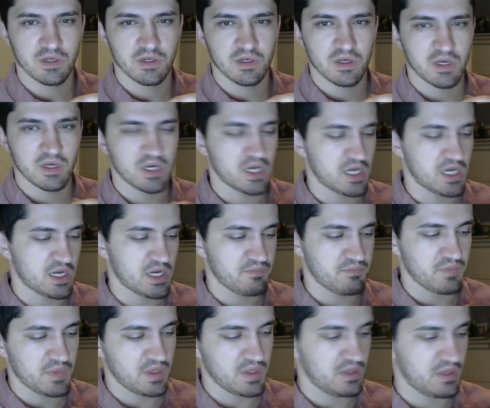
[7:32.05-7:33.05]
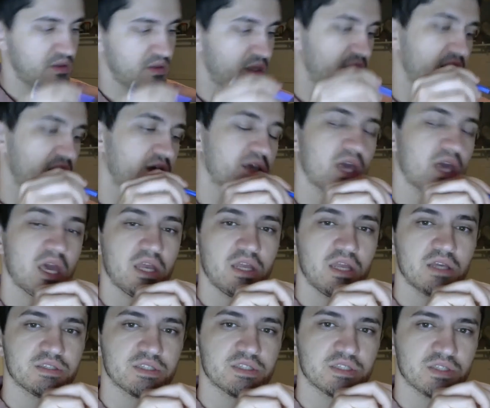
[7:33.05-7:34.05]
The calcaneus
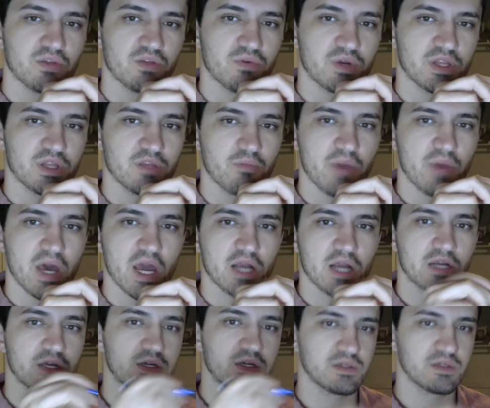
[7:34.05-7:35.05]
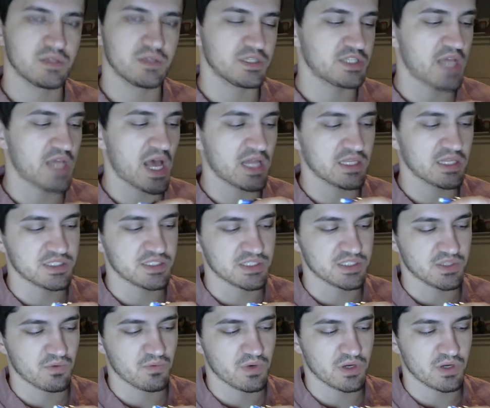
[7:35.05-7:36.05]
is the one in the back. The talus is the
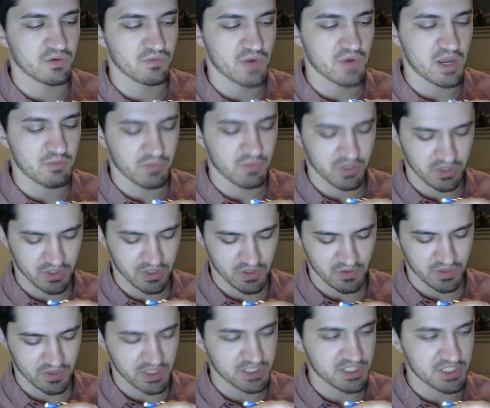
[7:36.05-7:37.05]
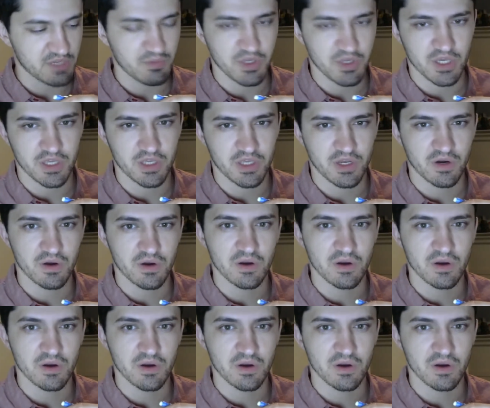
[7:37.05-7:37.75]
one right below the tibia here.